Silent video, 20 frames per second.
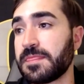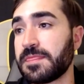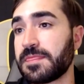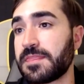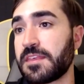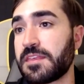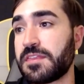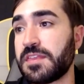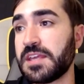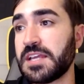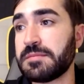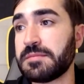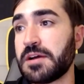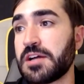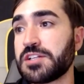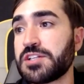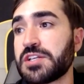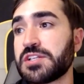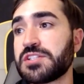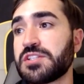the thing
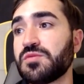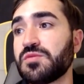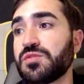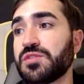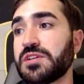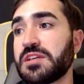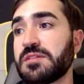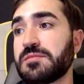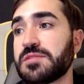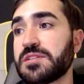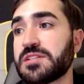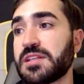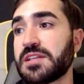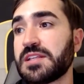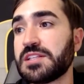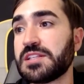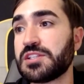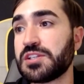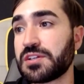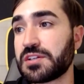about Justin Williams is that
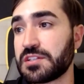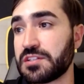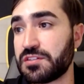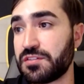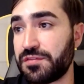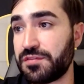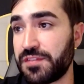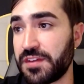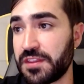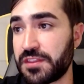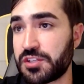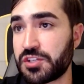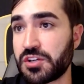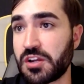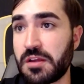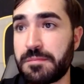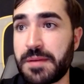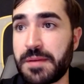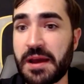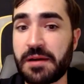he took his fifth
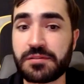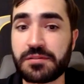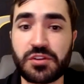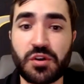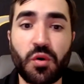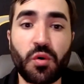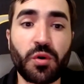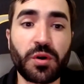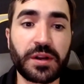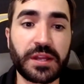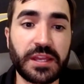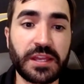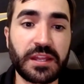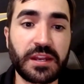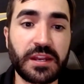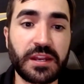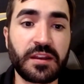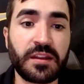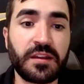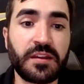trip out to
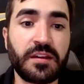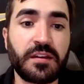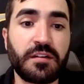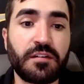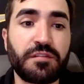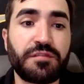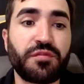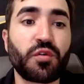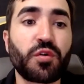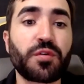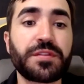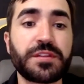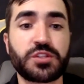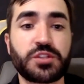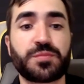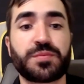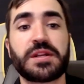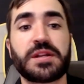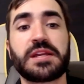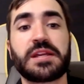Oregon for the
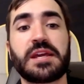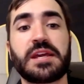spring